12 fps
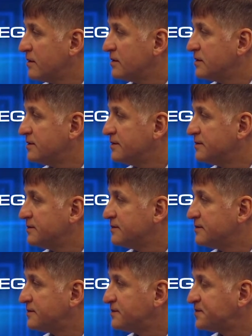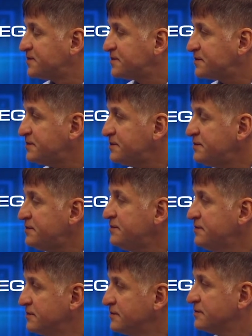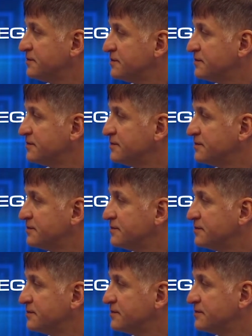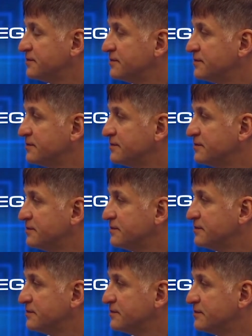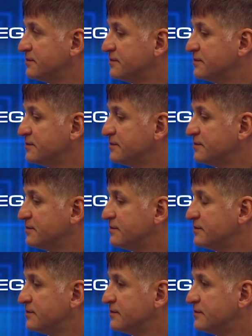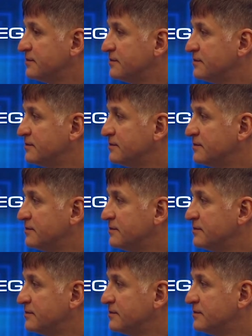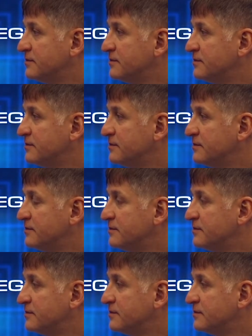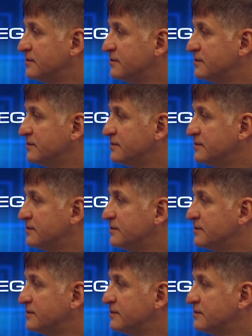The person shown says nothing.